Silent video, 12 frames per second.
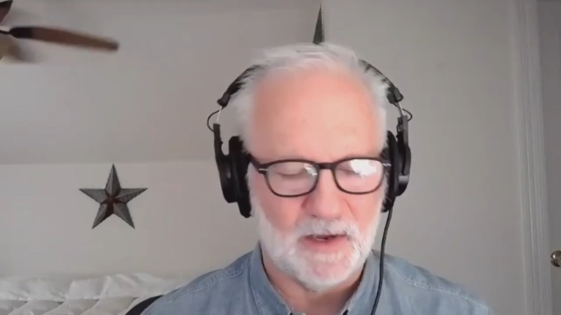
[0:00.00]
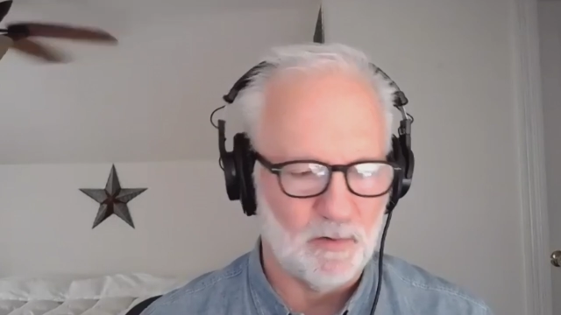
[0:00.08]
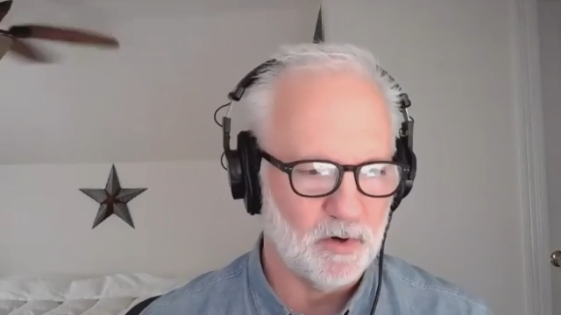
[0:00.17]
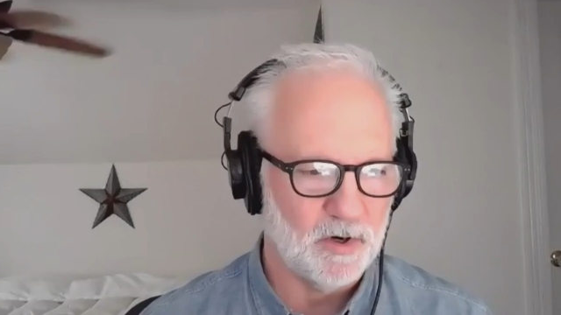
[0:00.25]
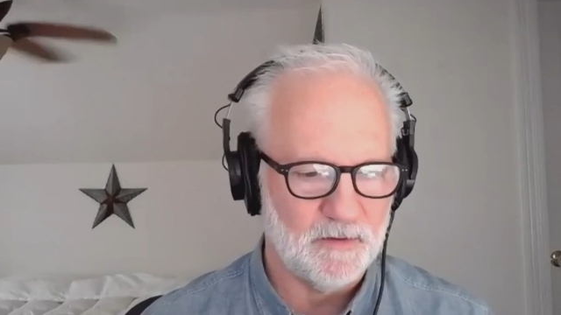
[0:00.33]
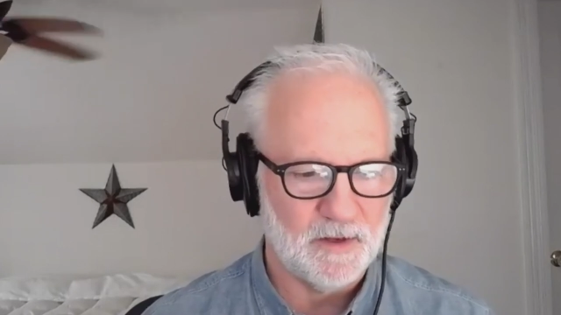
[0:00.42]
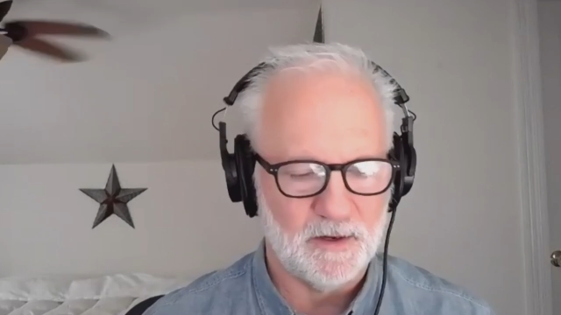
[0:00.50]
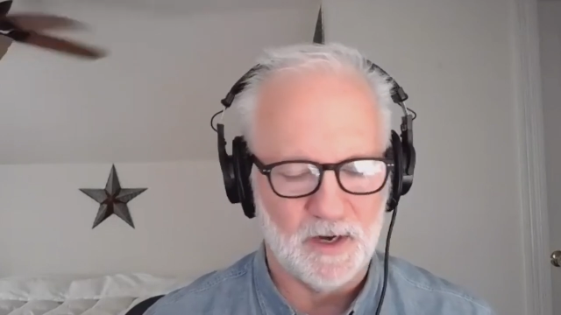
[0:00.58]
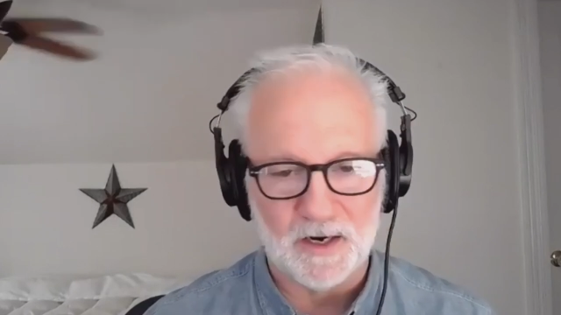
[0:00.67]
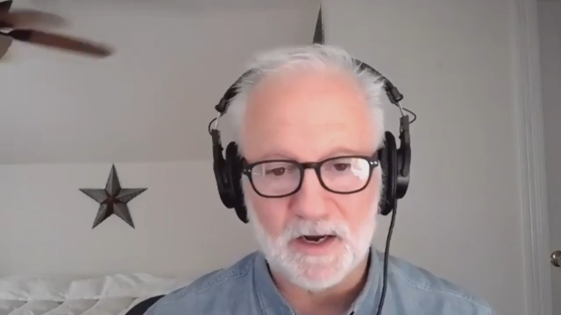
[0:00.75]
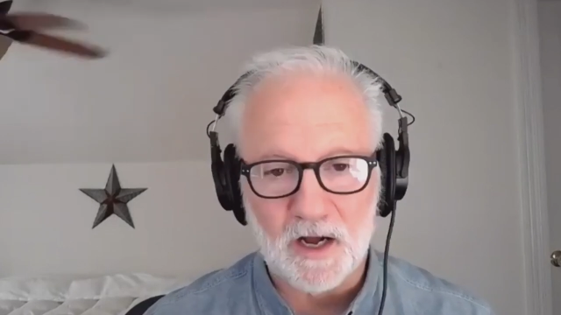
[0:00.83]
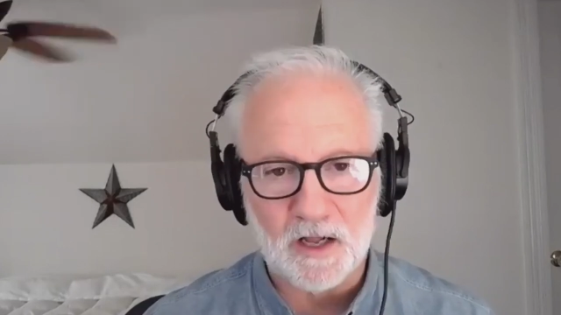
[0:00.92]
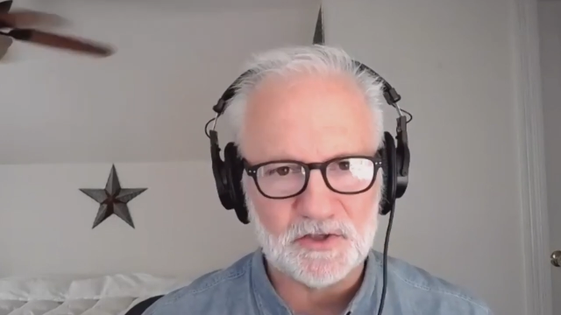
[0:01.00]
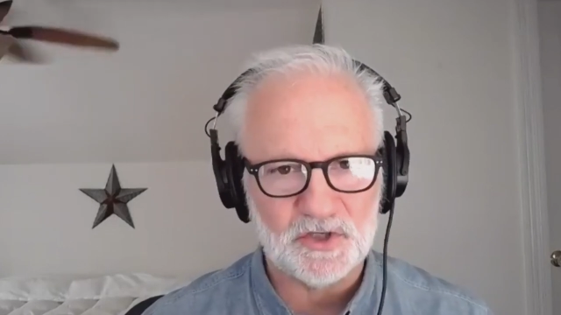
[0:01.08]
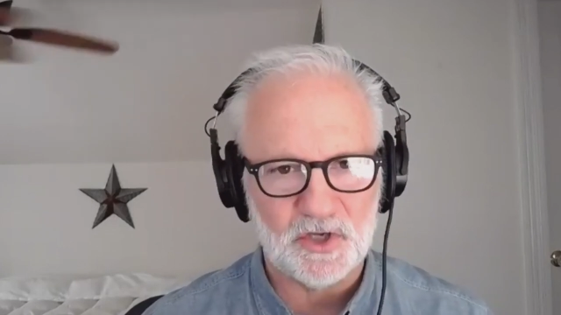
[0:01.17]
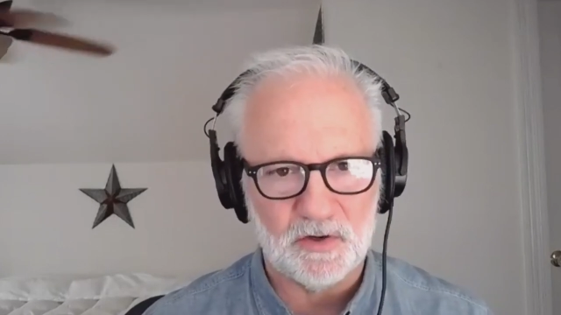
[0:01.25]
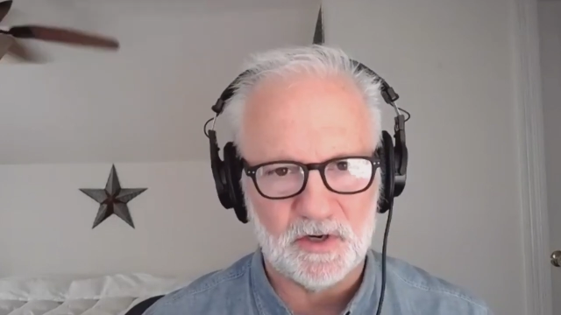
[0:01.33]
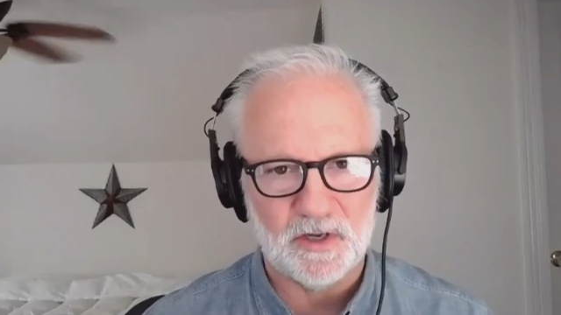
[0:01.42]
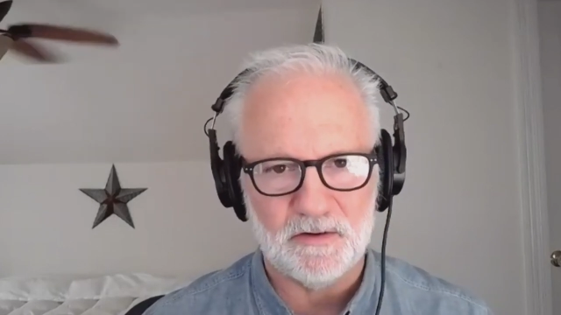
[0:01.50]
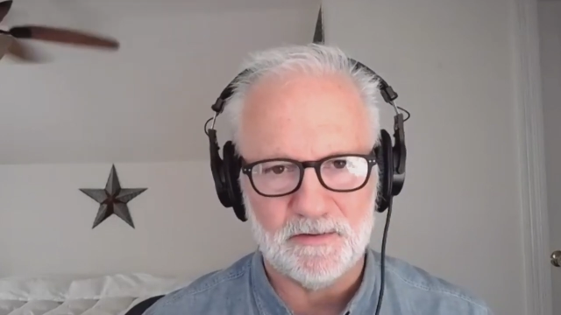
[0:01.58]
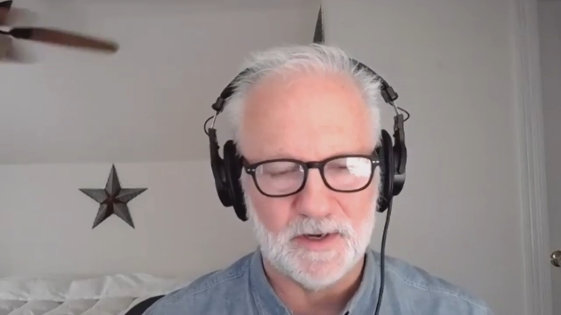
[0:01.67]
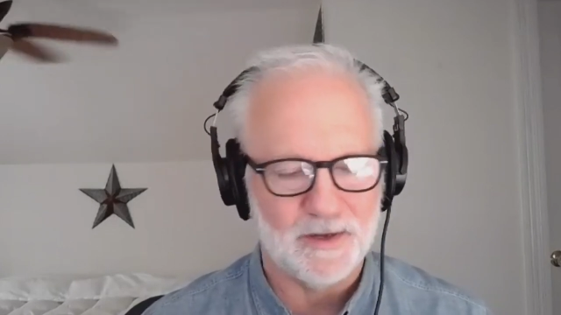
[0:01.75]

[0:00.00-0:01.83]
They were in the oncology unit,